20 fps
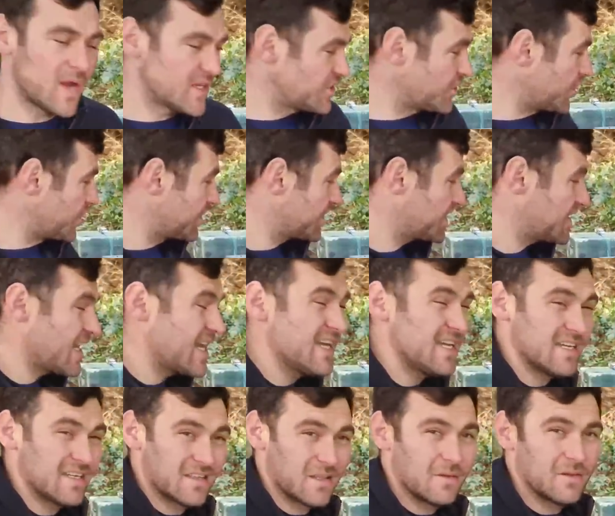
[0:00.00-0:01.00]
as you can
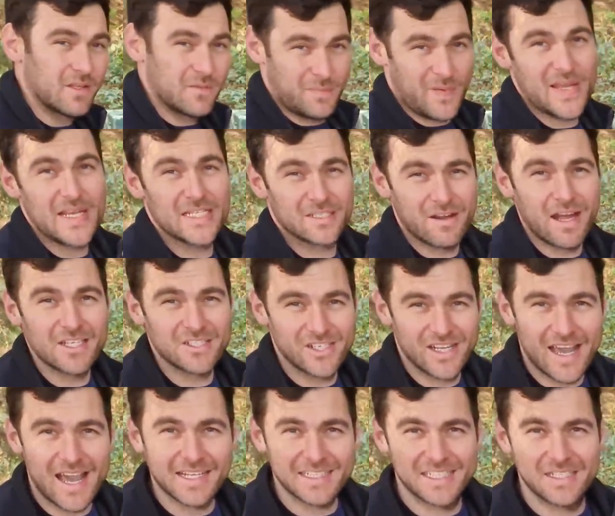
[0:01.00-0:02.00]
see, the bees are
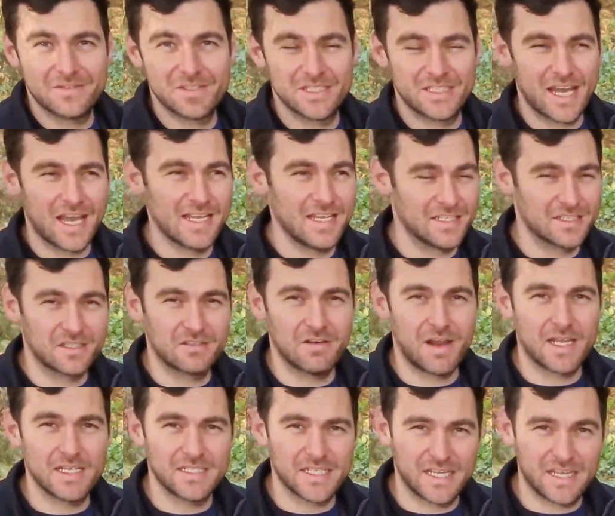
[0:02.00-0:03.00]
actually active today. It's
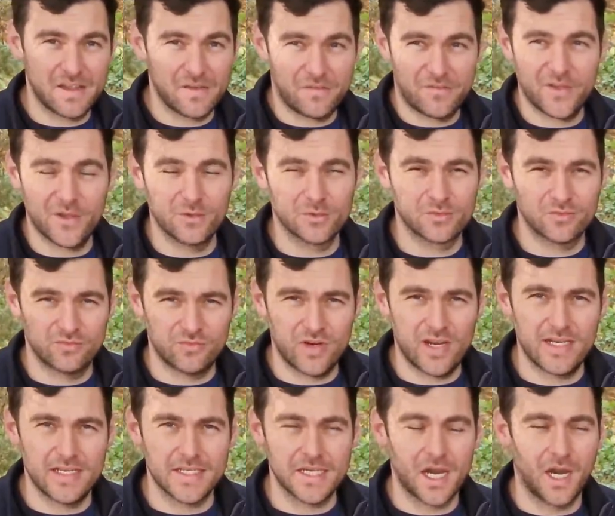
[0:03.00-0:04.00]
crazy, it feels
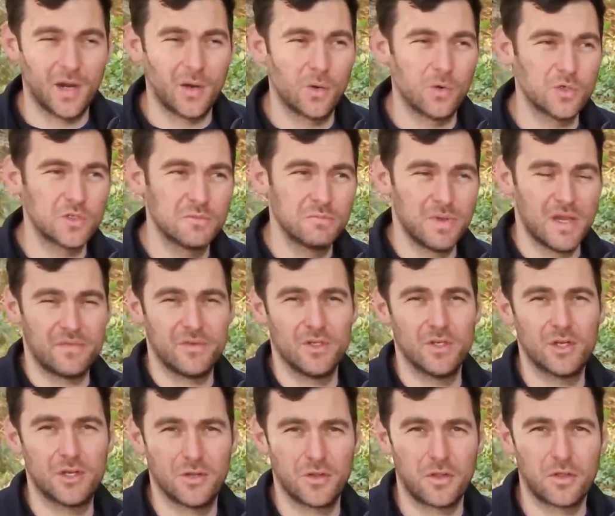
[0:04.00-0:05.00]
really cold, but if you
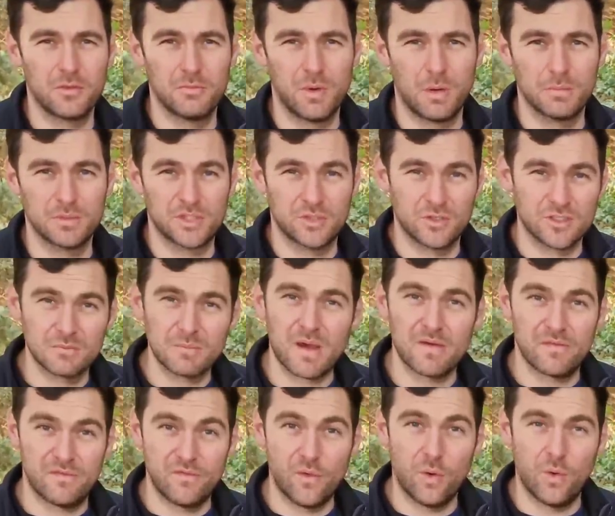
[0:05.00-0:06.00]
look at the thermometer, it's
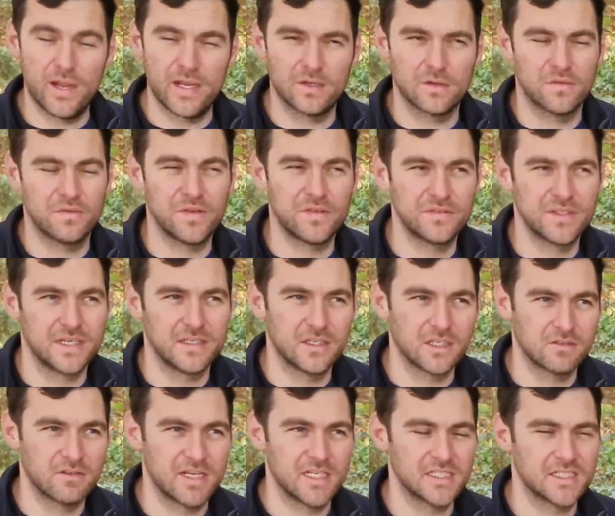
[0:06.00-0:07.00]
about 14 or 15
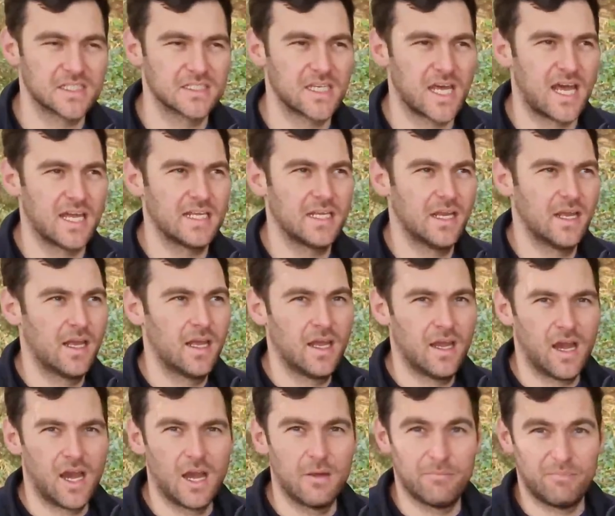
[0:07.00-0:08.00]
degrees today.
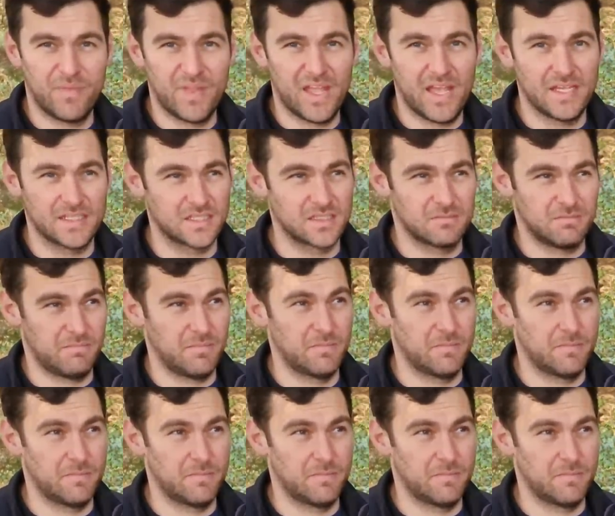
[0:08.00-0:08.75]
It's